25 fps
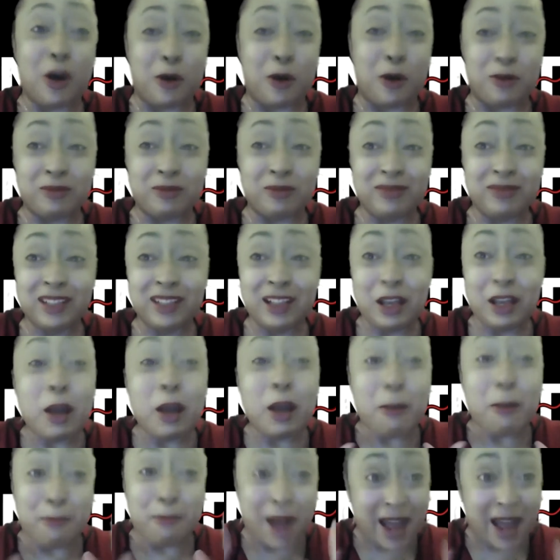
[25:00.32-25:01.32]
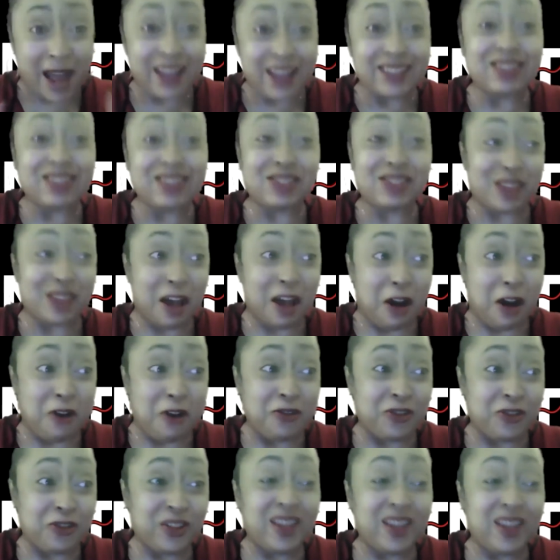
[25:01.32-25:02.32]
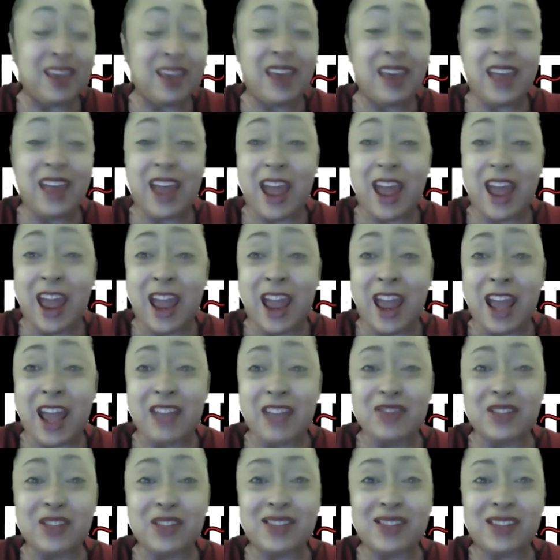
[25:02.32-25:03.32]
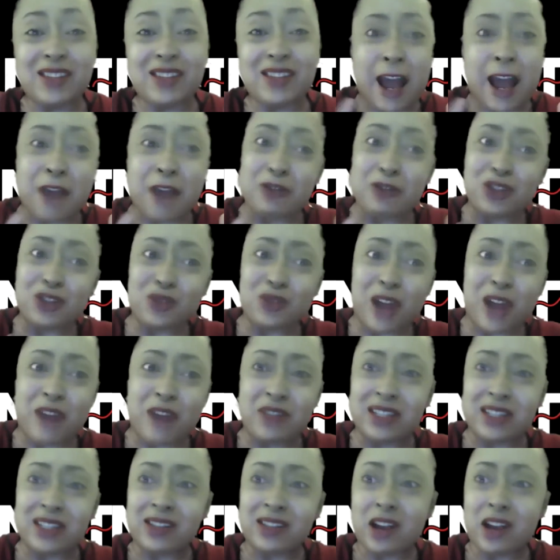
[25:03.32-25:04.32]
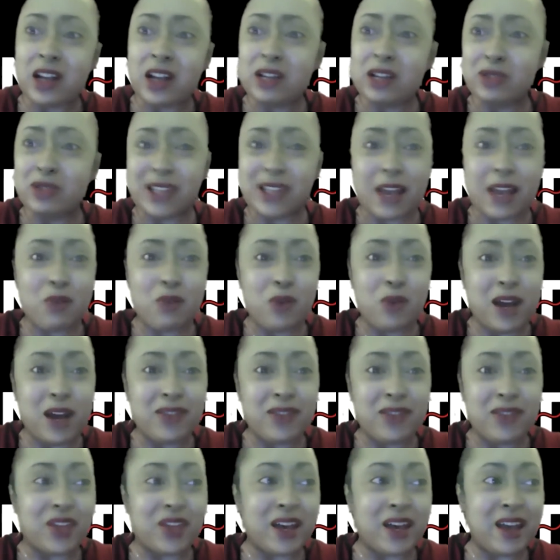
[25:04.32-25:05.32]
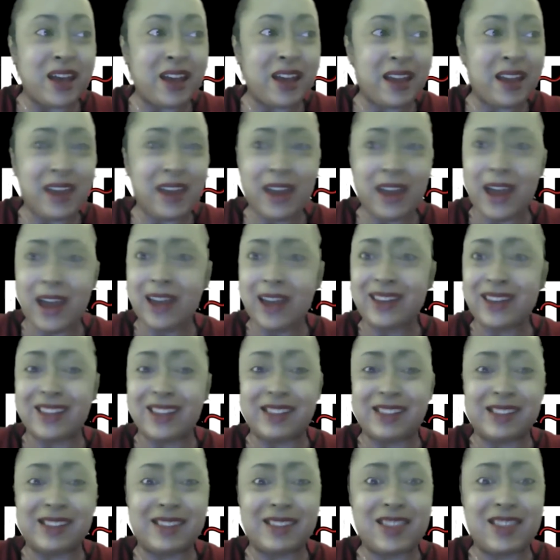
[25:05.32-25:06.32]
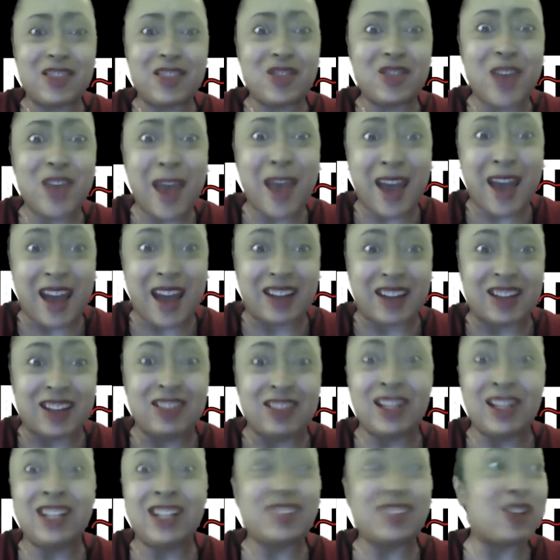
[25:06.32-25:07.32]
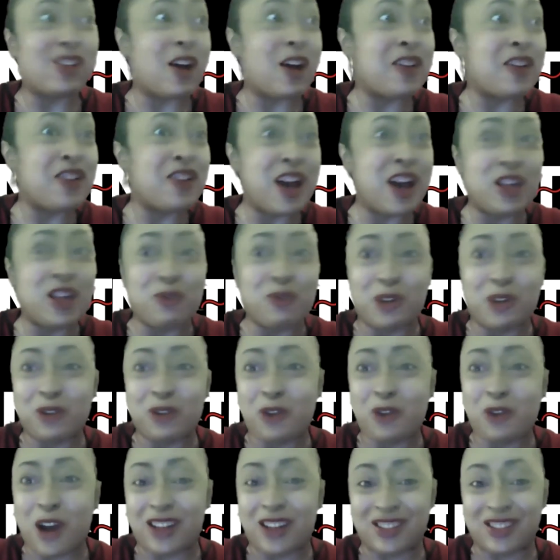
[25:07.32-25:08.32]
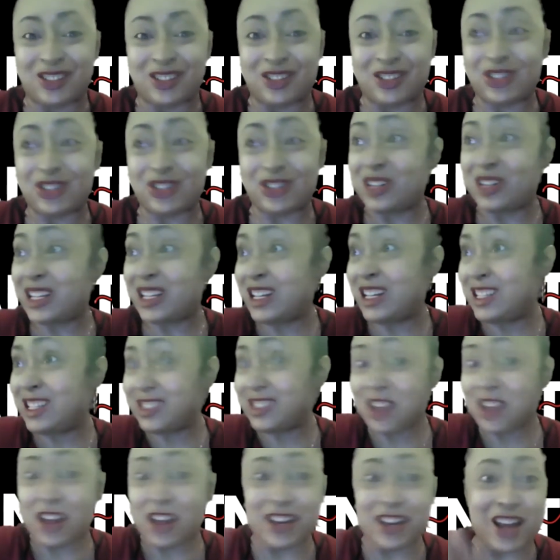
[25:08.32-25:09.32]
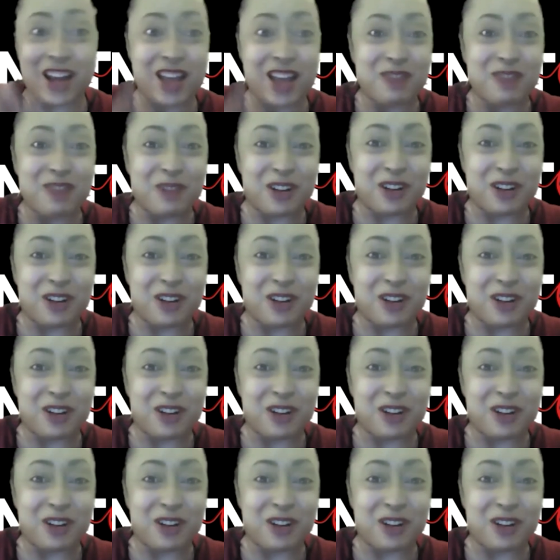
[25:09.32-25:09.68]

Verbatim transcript: own by itself and this guy was driving his car. He was like, "What the heck is that?" And then he saw another one crossing the street, and then he saw another one